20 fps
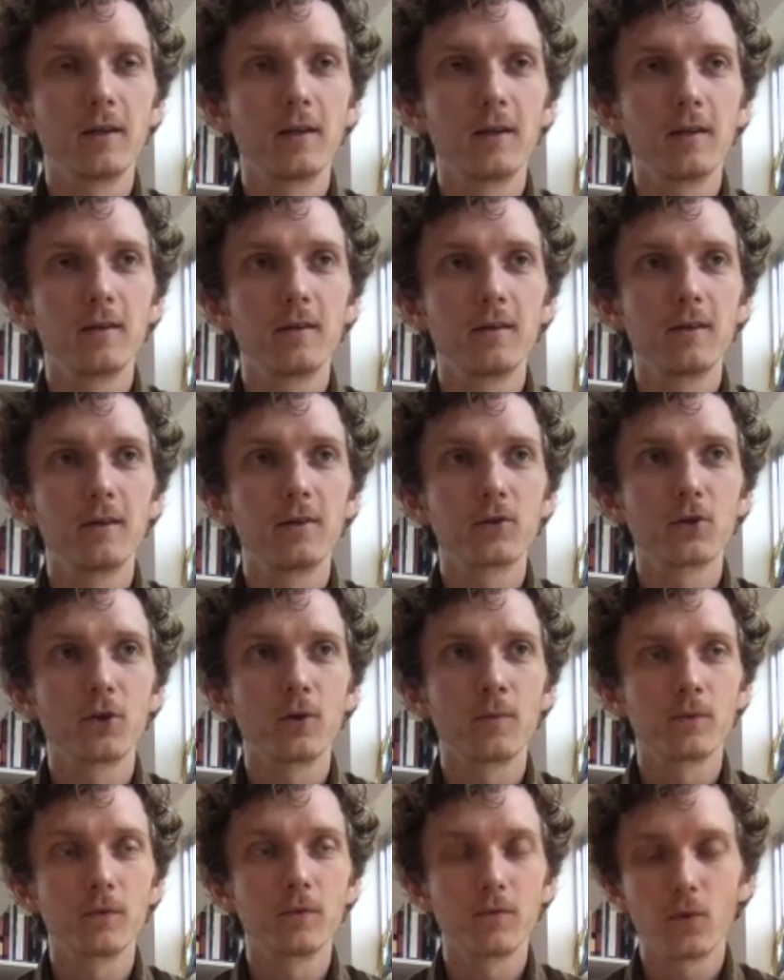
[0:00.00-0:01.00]
in
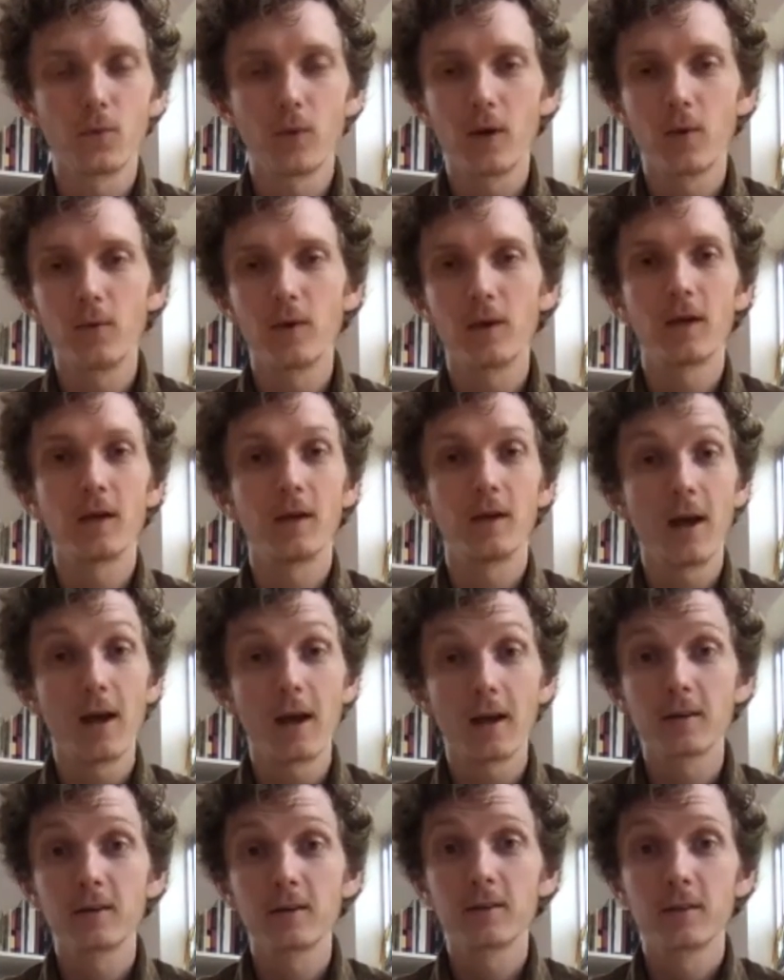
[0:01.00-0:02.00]
terms of the way we
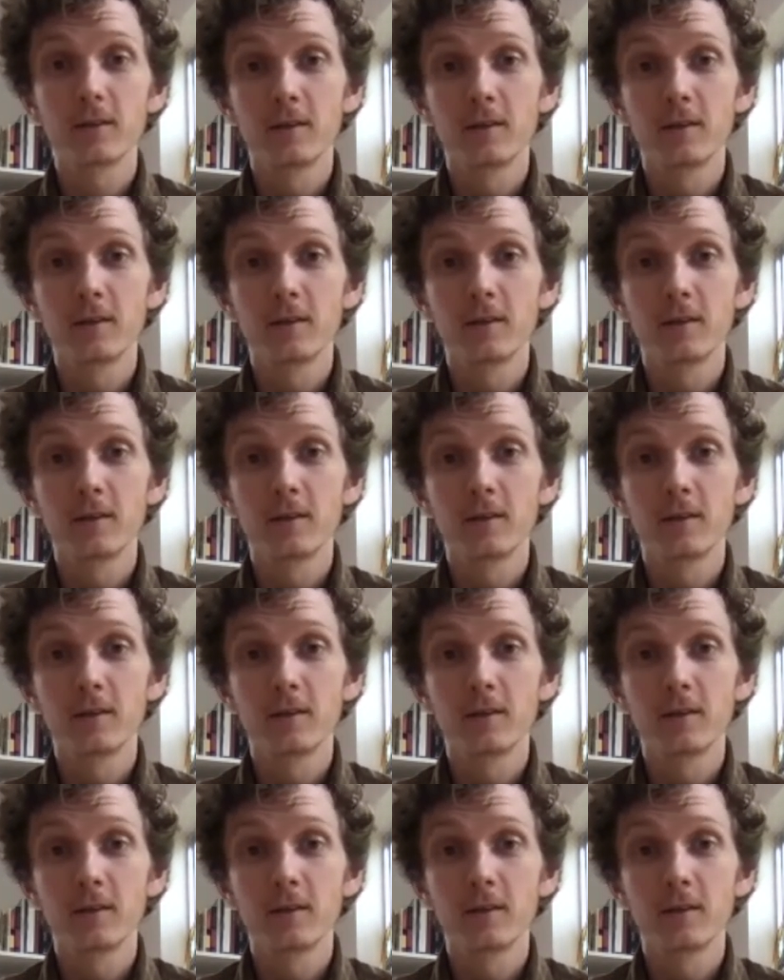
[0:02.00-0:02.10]
connect,